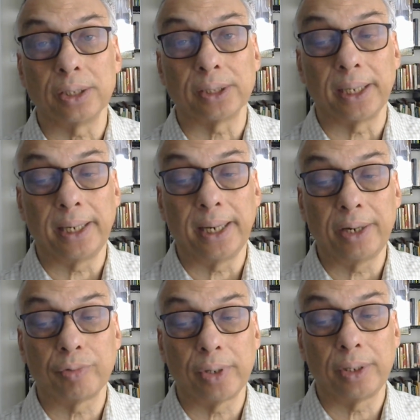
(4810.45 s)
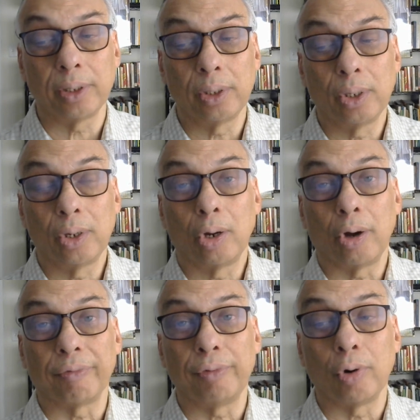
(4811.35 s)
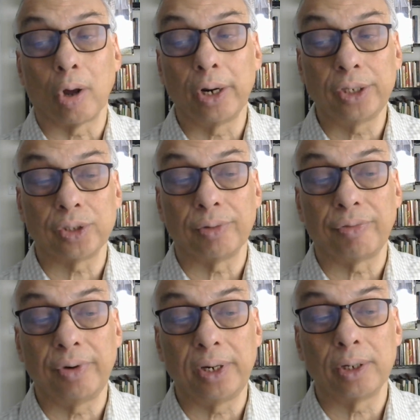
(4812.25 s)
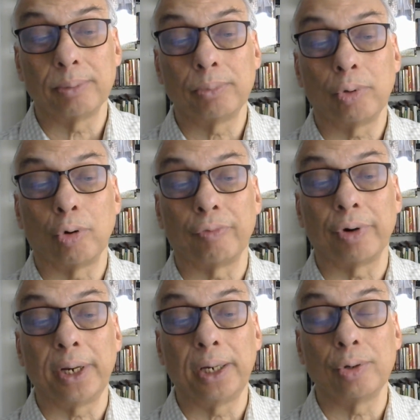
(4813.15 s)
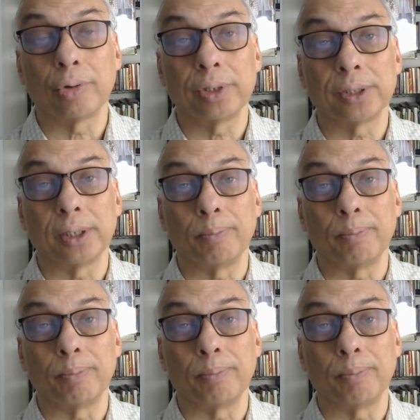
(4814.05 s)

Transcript: and hatred, of knowledge and freedom over ignorance and